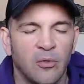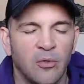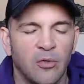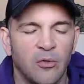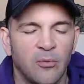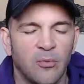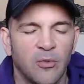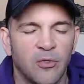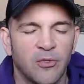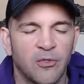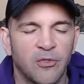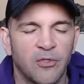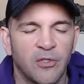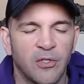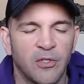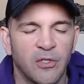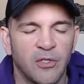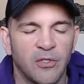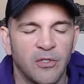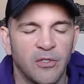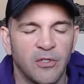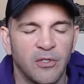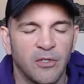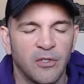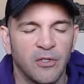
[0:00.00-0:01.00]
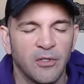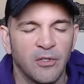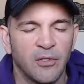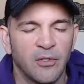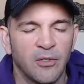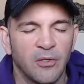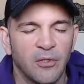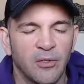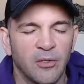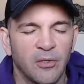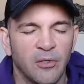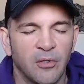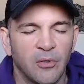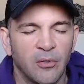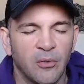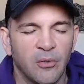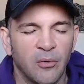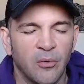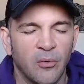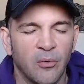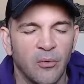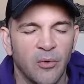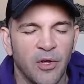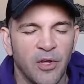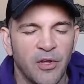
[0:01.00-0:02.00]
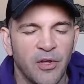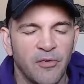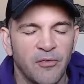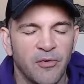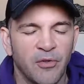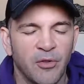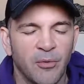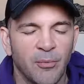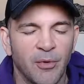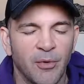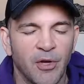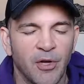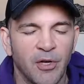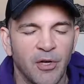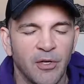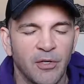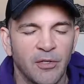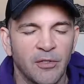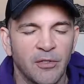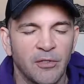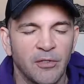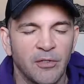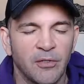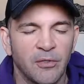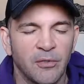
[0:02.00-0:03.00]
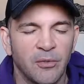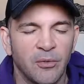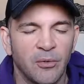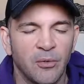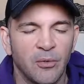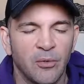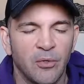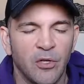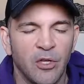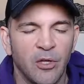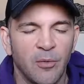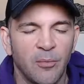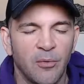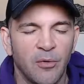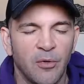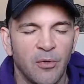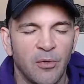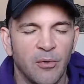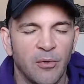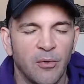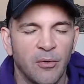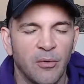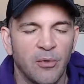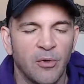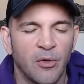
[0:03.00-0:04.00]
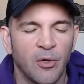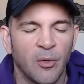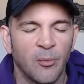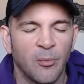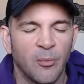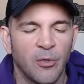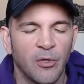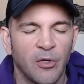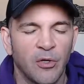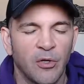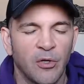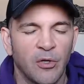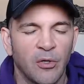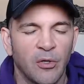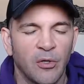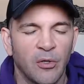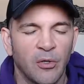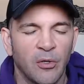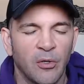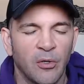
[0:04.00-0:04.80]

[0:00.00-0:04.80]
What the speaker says: almost as a way for the mind to keep you company.